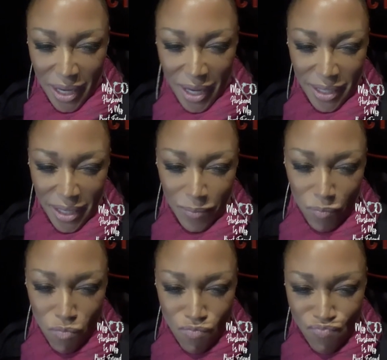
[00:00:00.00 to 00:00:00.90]
Yeah, I did.
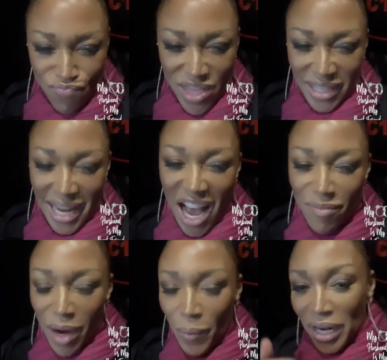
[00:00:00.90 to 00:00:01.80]
Yes, I
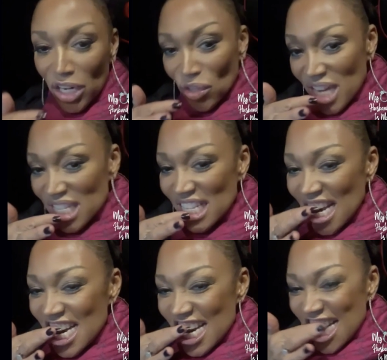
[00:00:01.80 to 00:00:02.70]
have my wedding dress.